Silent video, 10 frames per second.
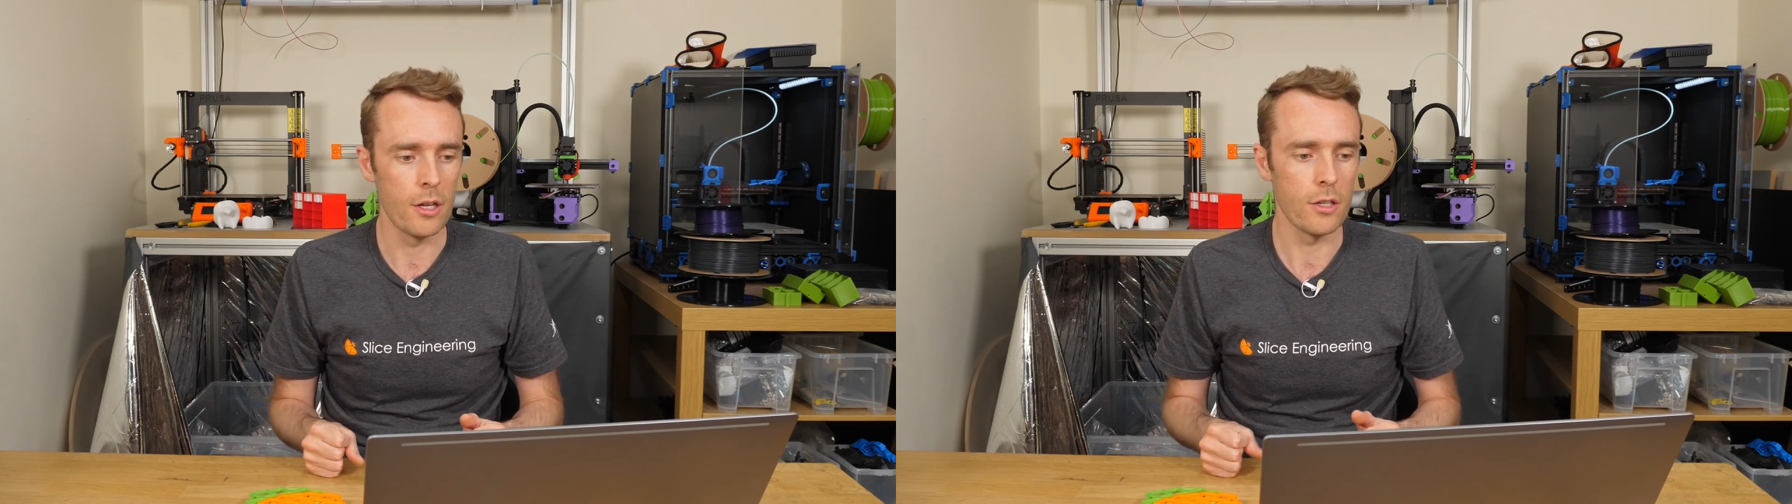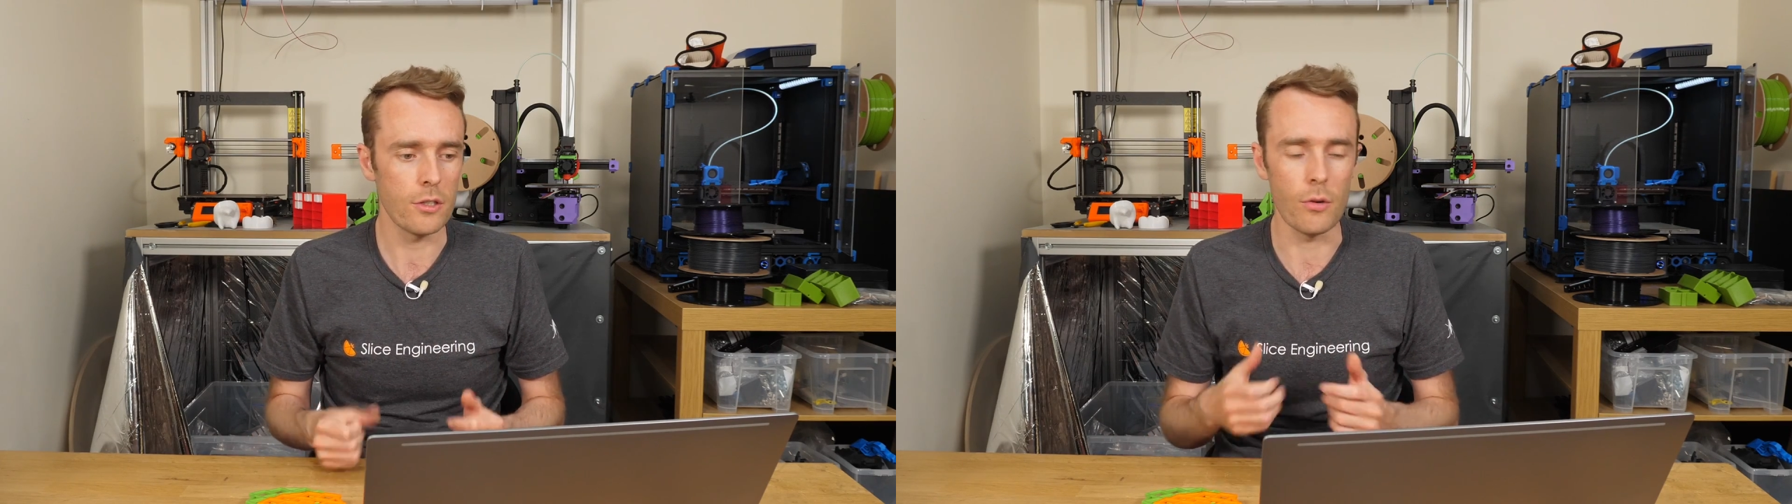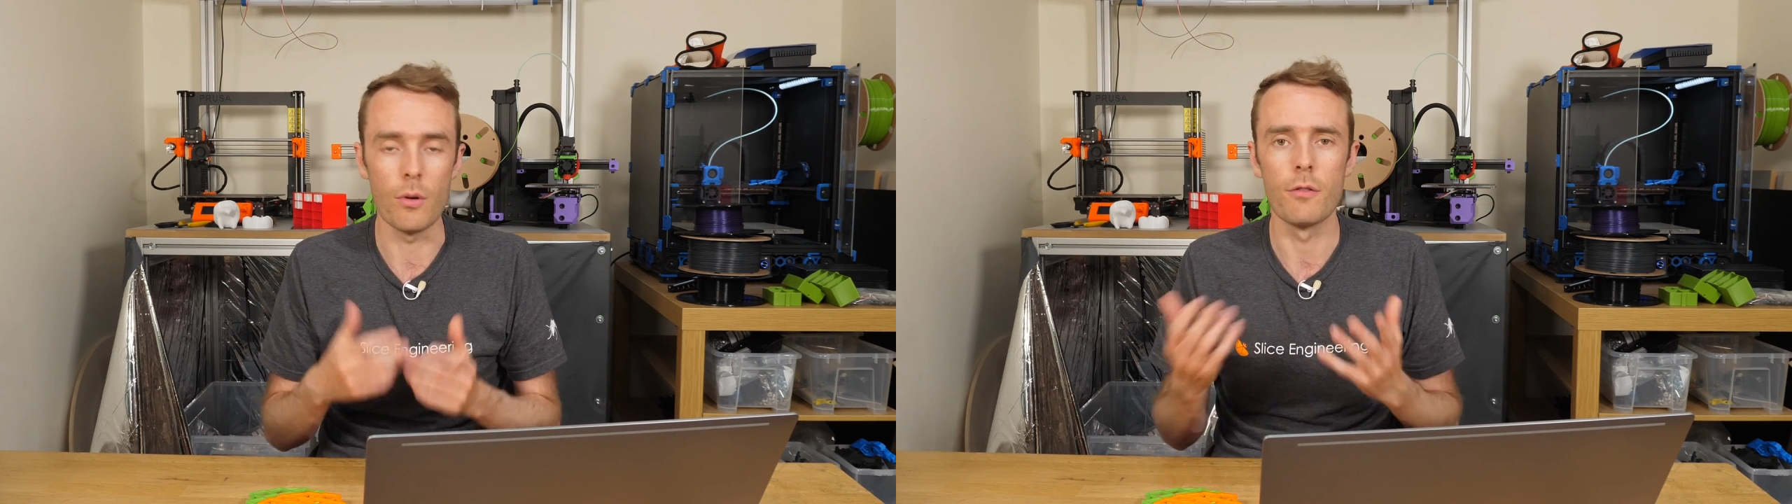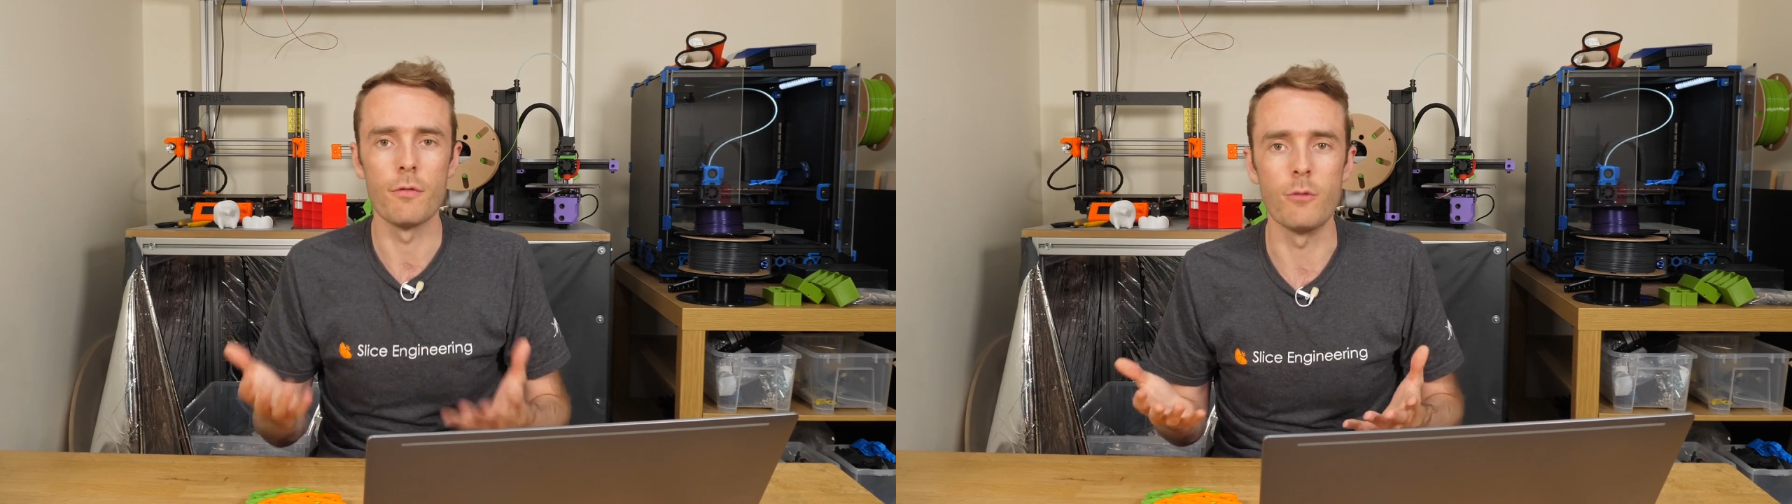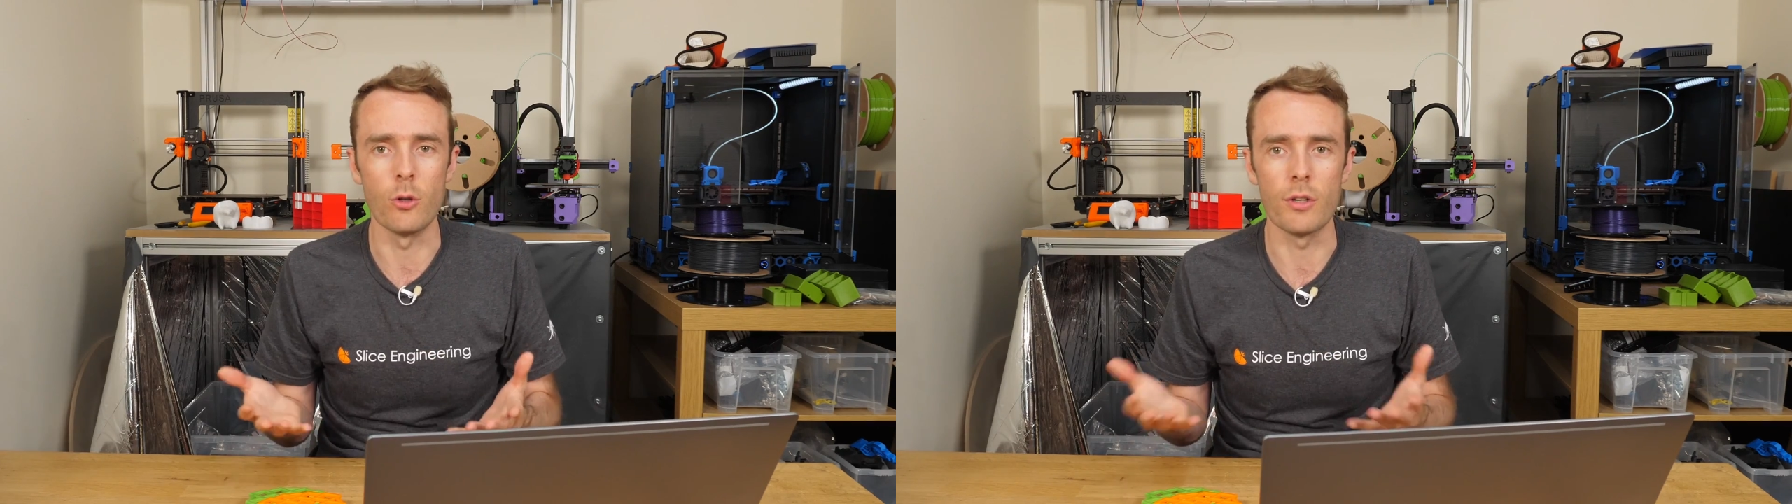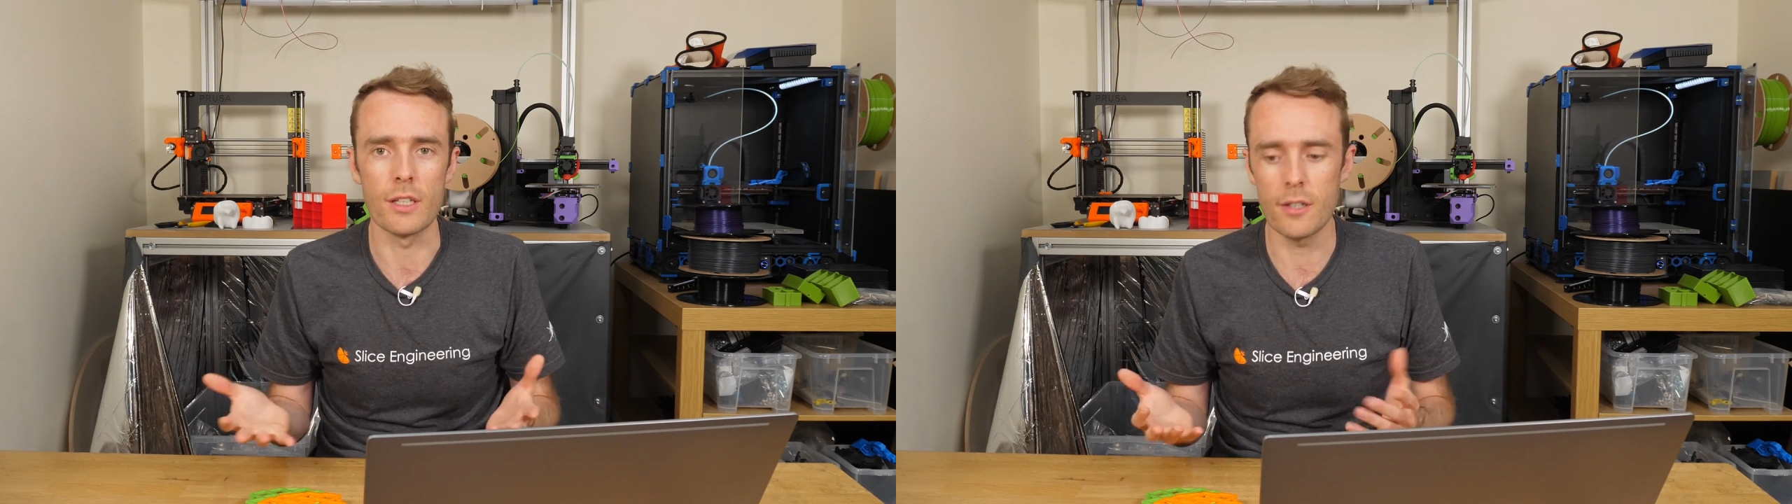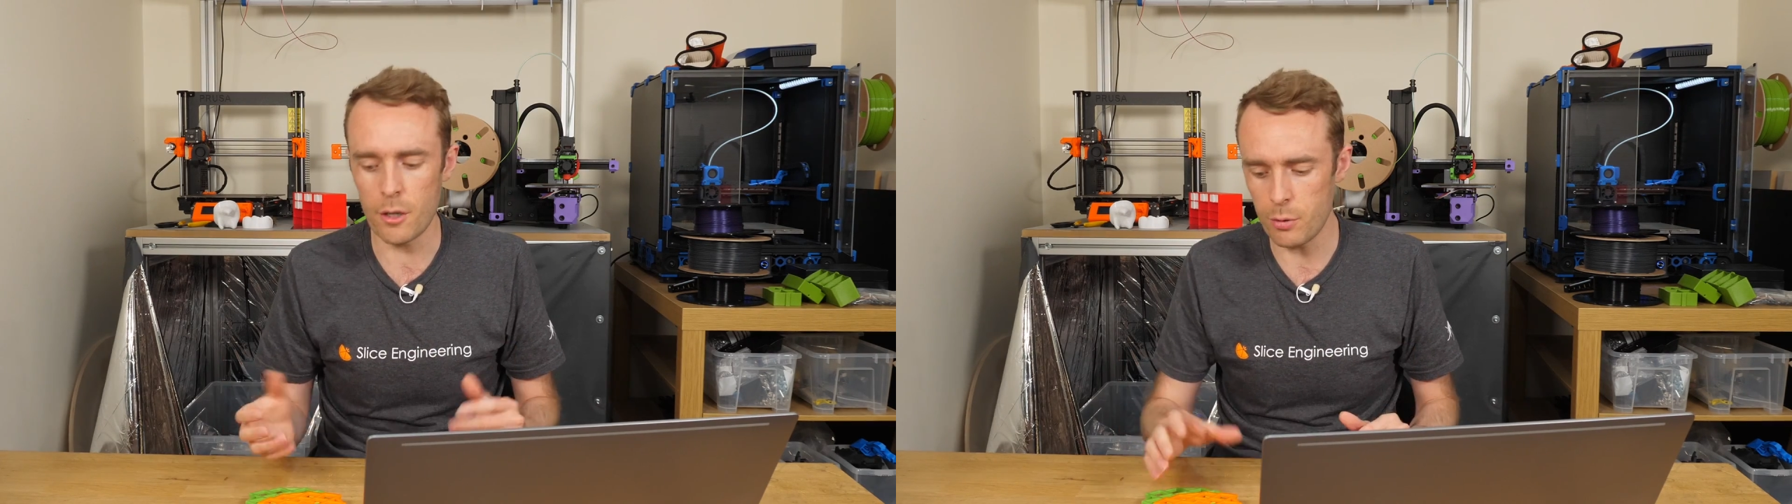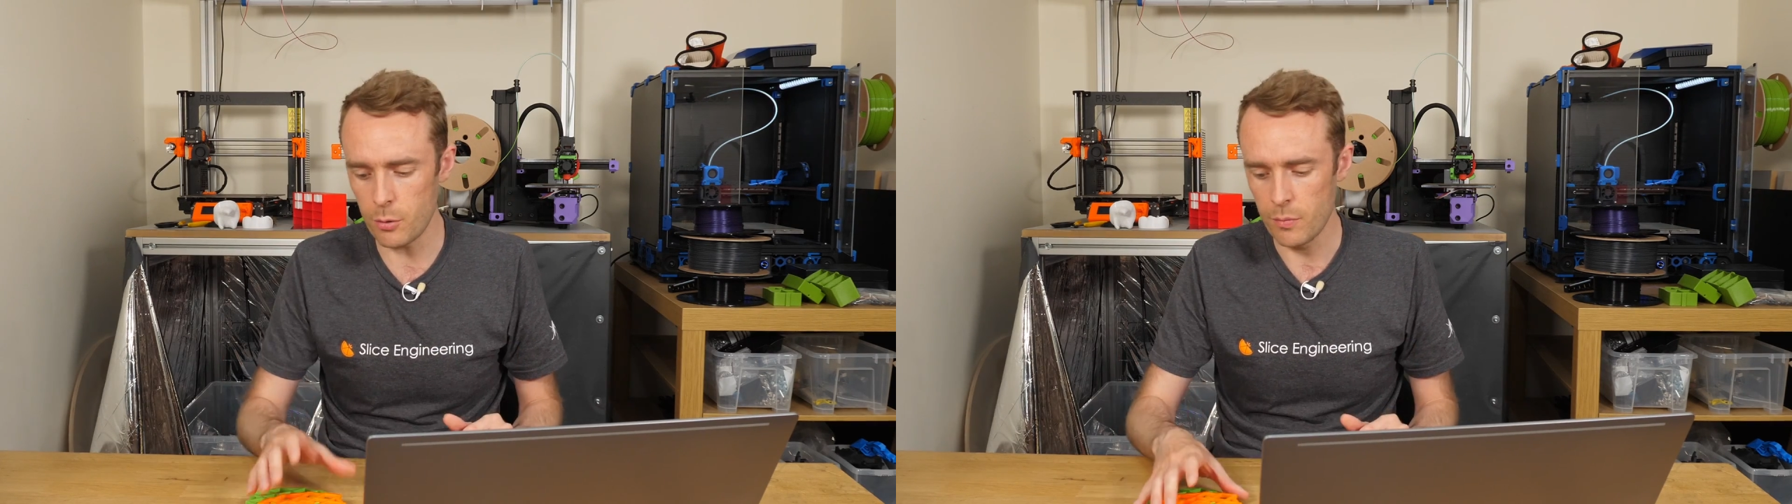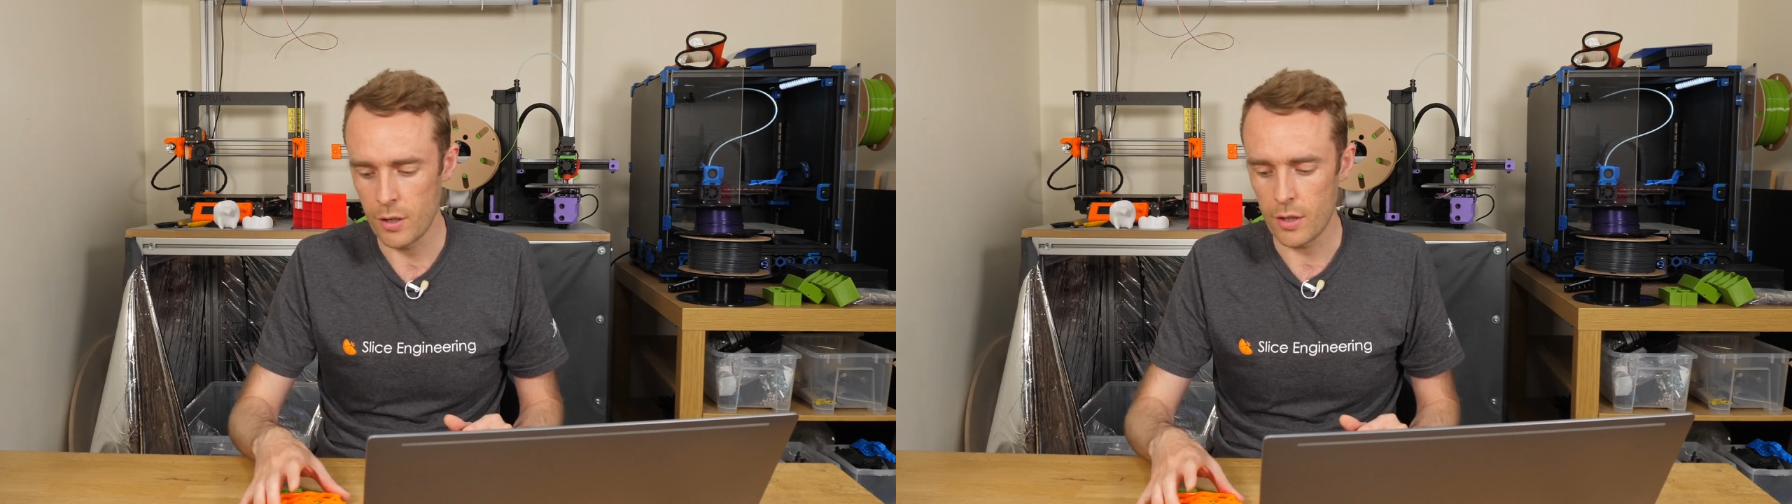So, for example,